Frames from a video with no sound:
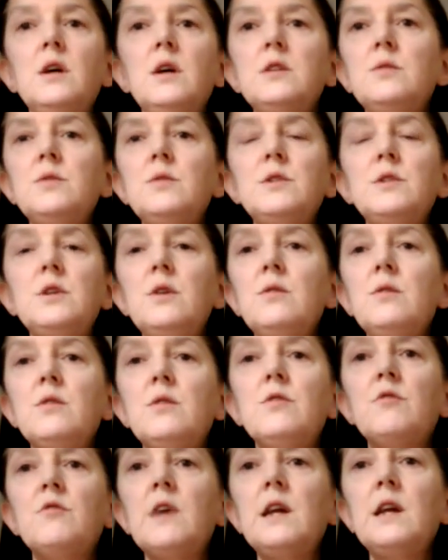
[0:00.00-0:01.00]
to a tune
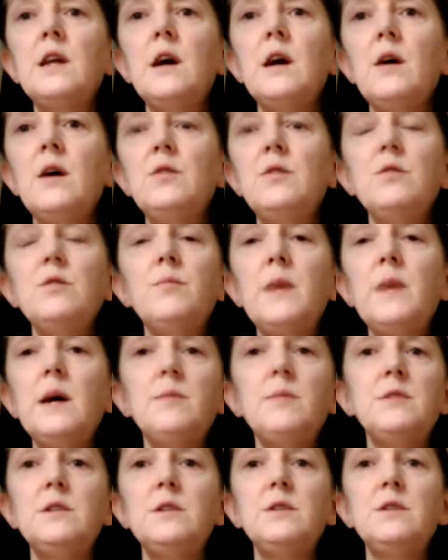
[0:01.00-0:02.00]
on the radio, you'll be
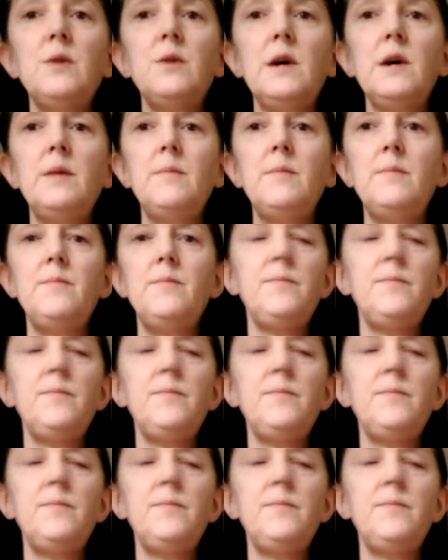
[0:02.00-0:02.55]
able to do it.